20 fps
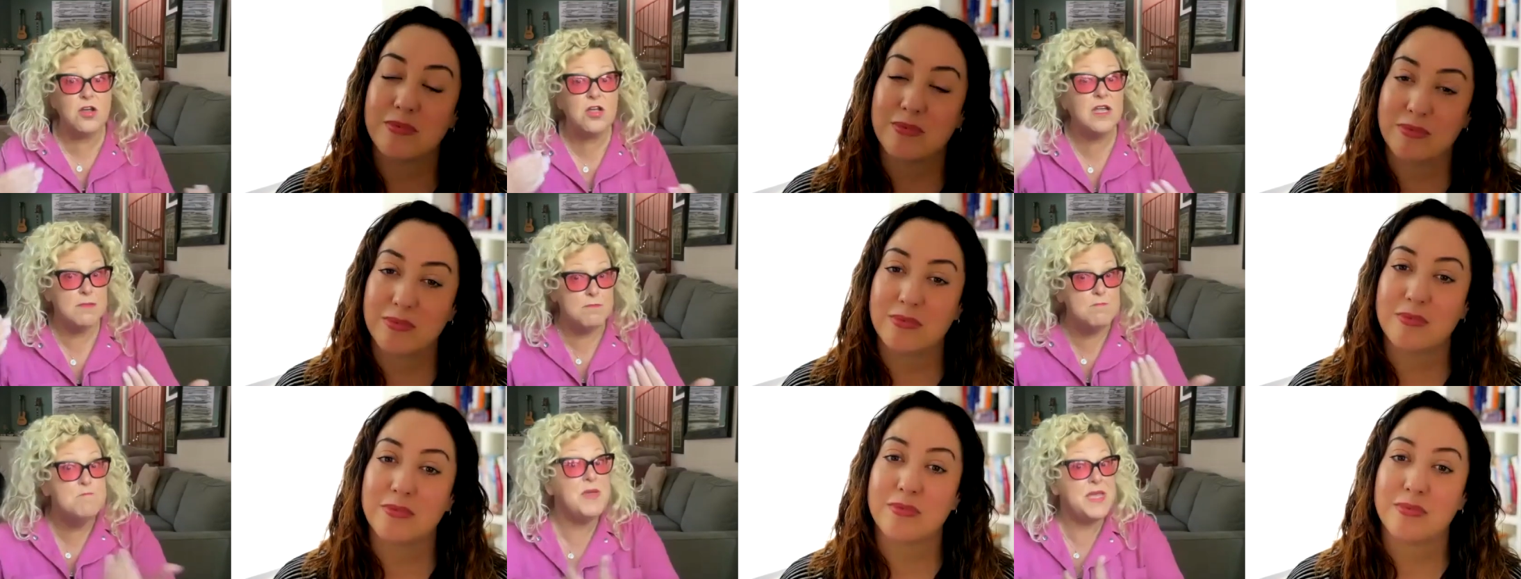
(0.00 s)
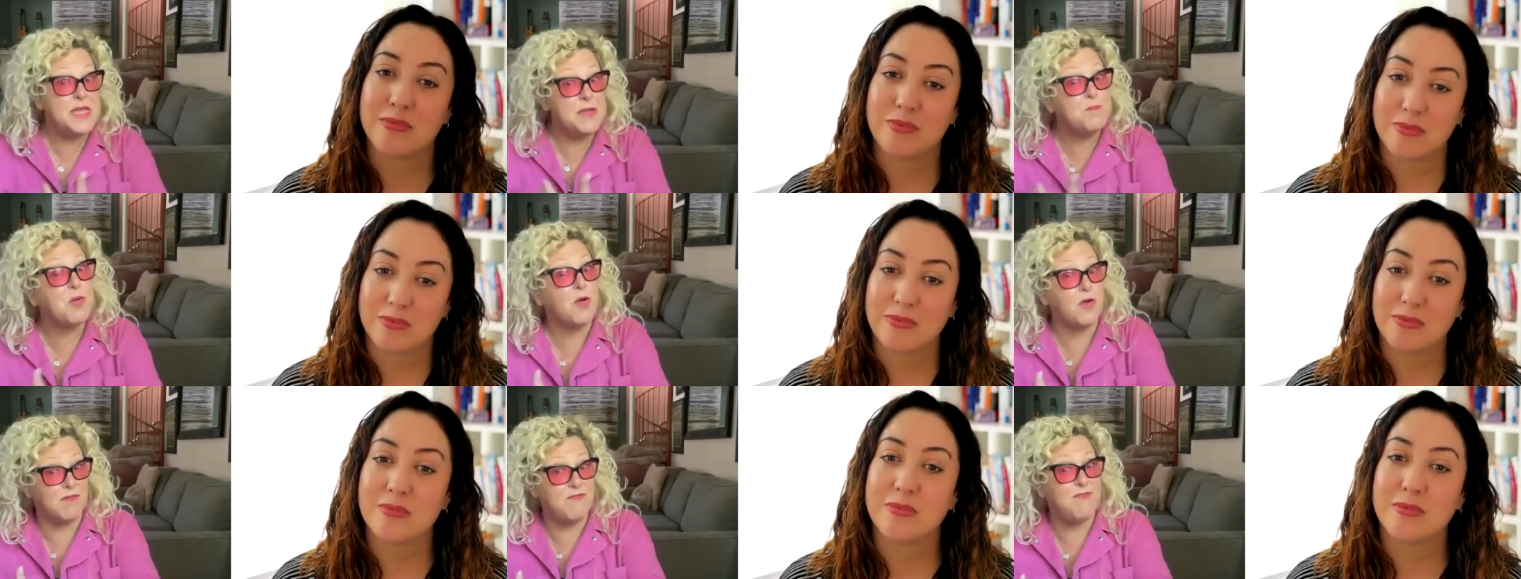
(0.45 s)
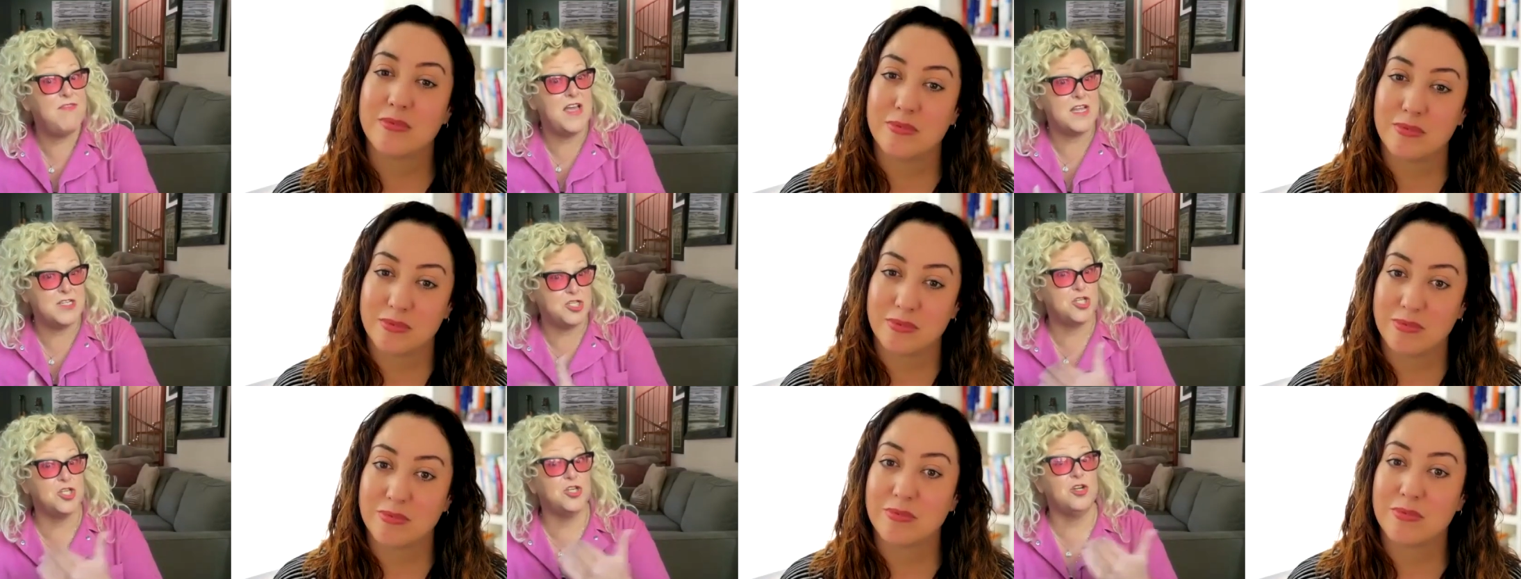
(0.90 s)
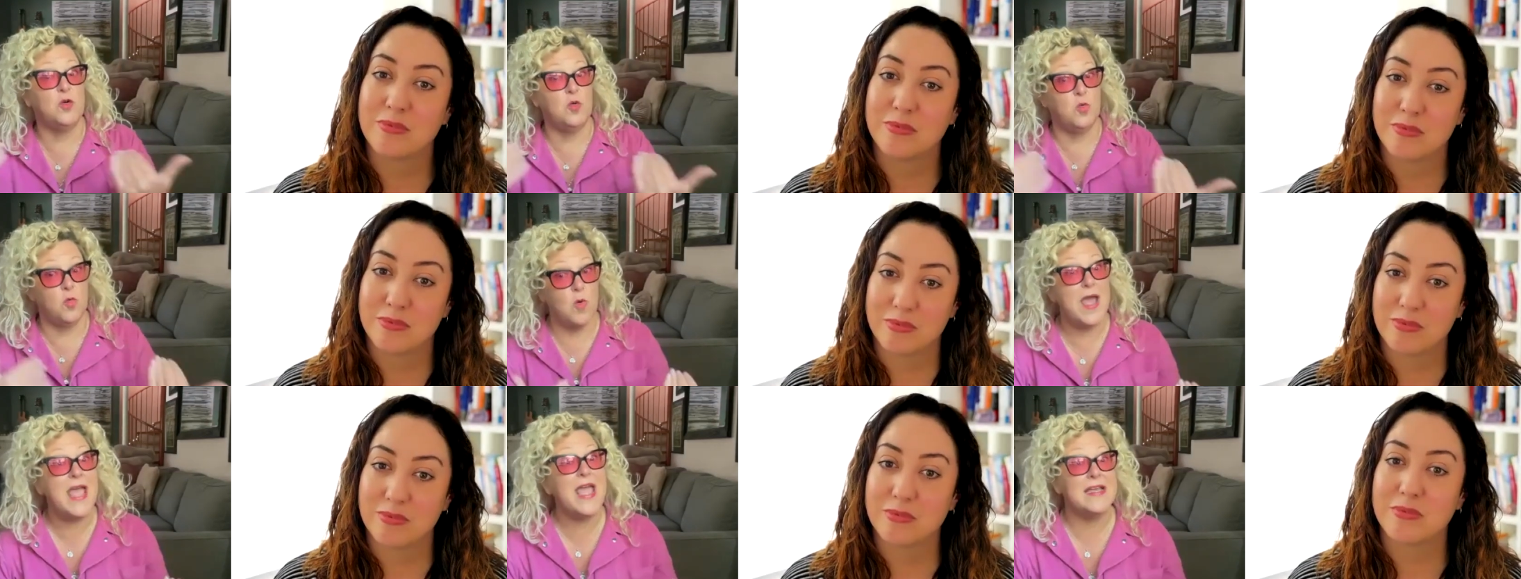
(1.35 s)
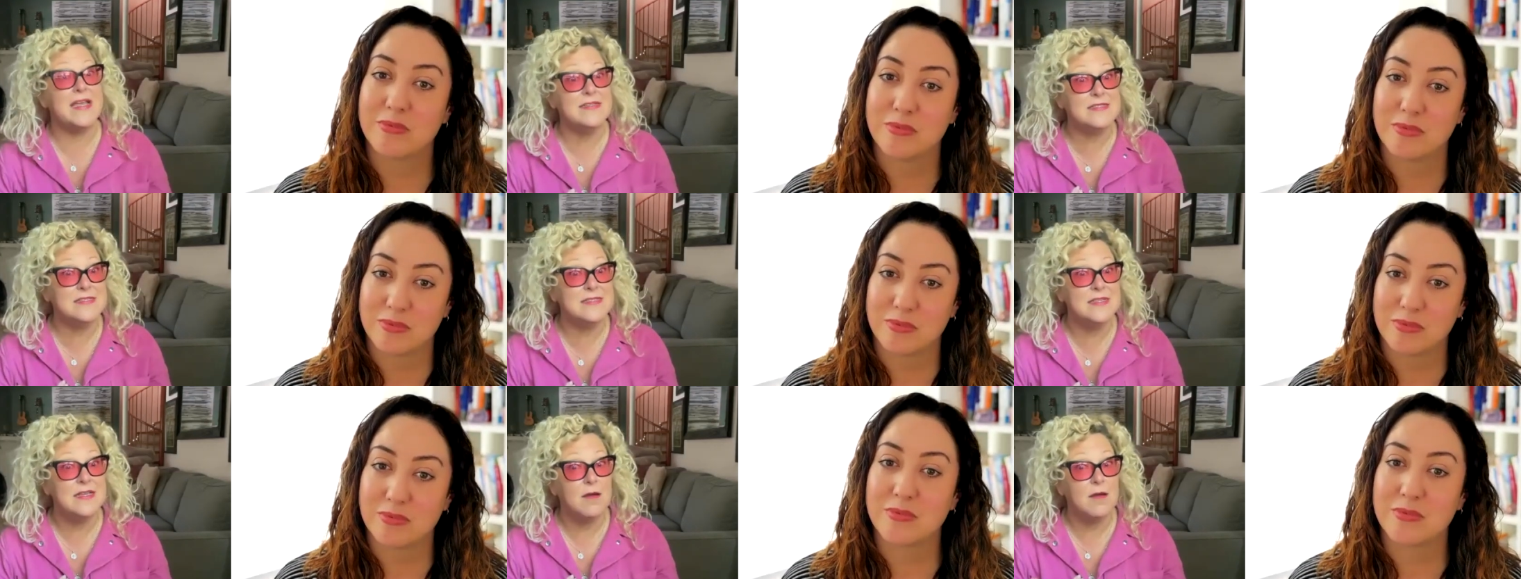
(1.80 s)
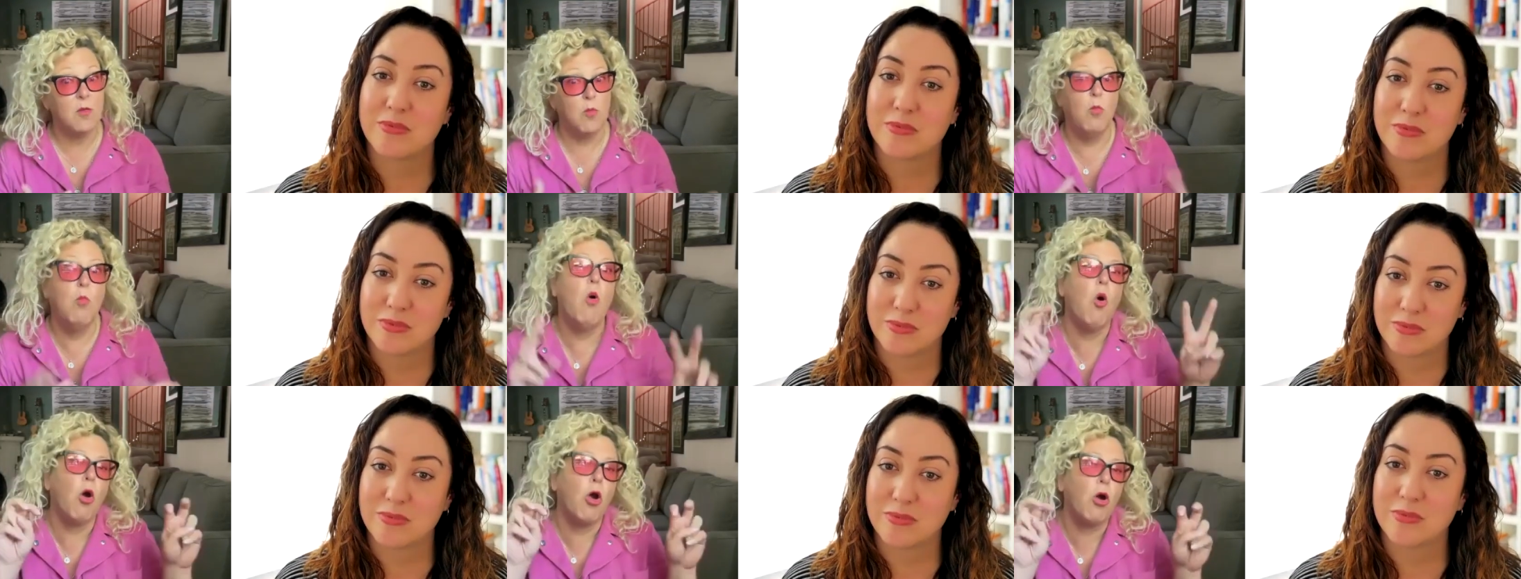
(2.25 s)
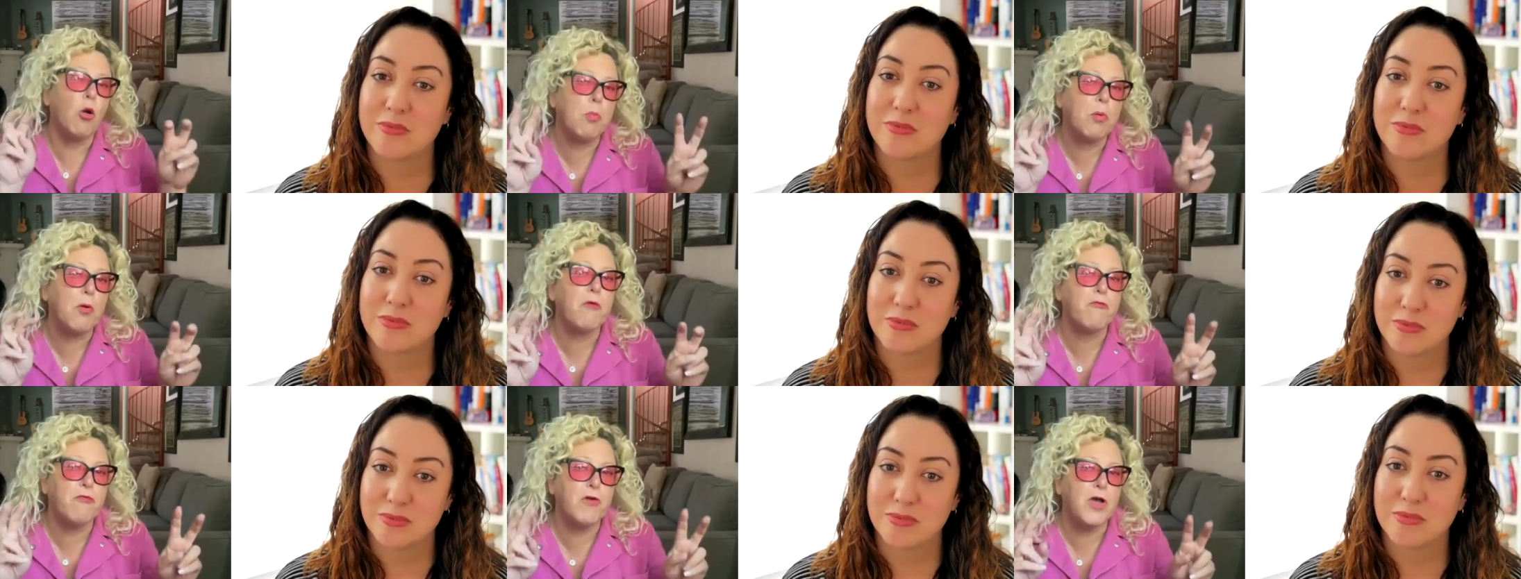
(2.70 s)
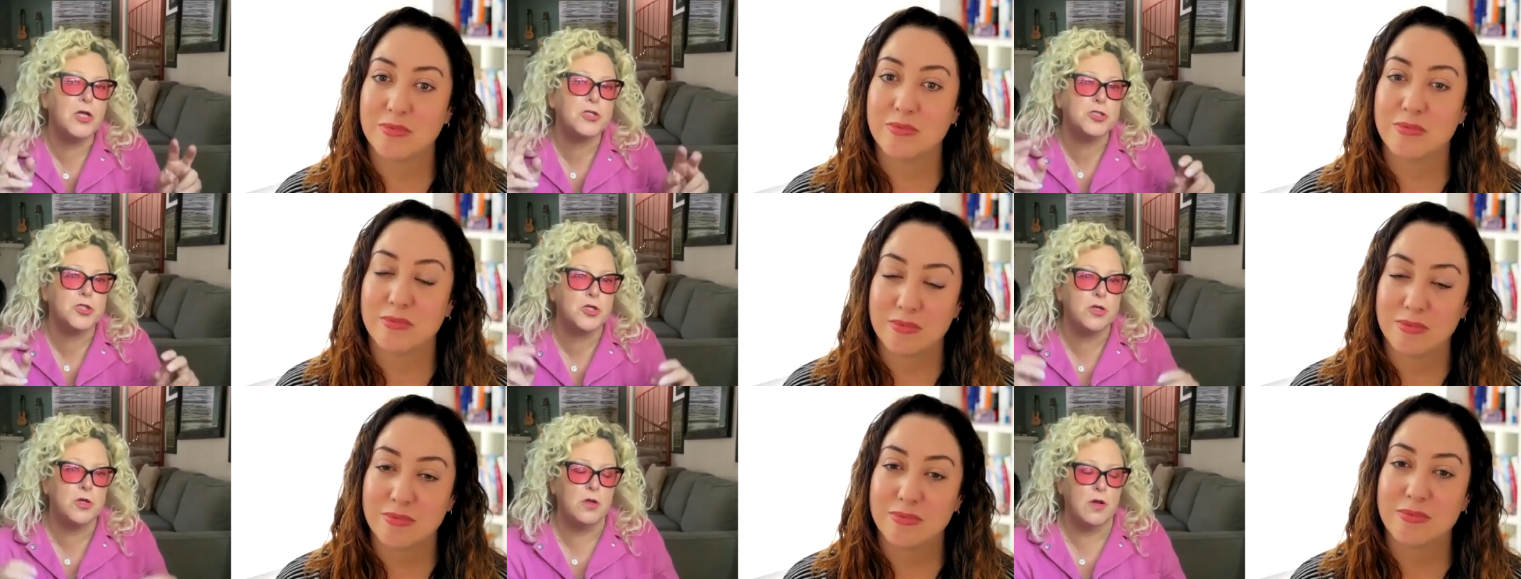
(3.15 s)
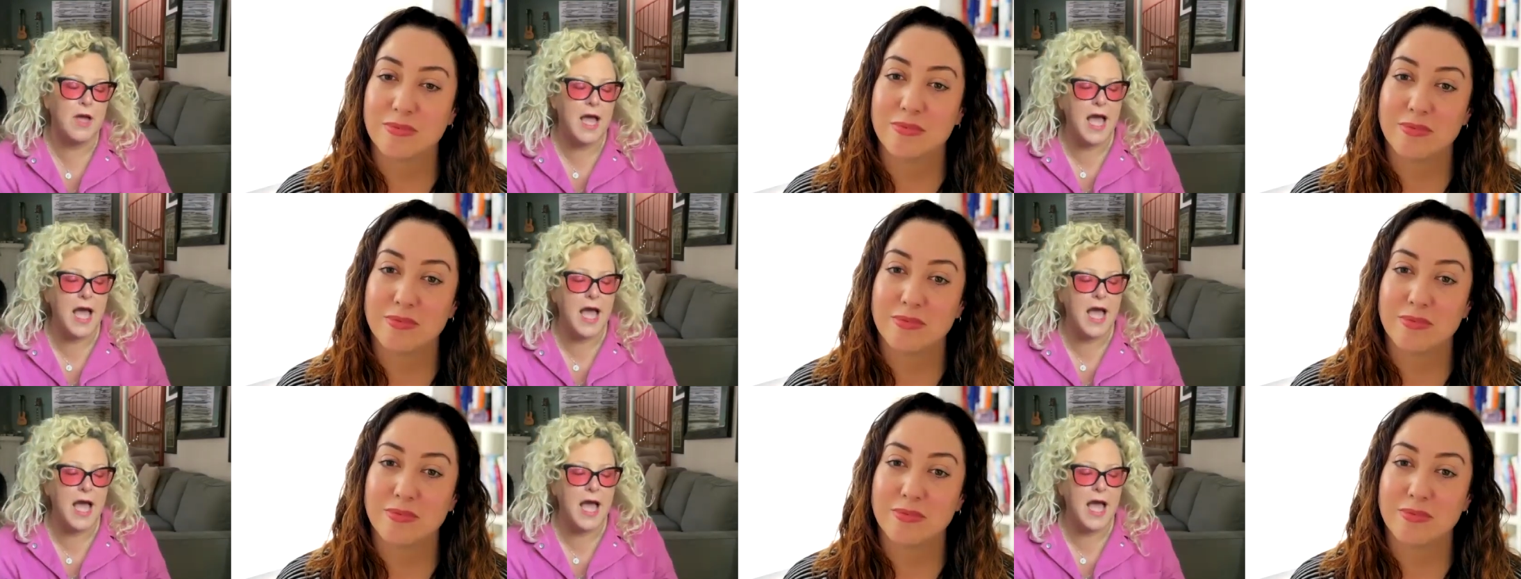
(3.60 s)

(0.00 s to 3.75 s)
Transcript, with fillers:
Speaker 1: can be professional ways, more professional.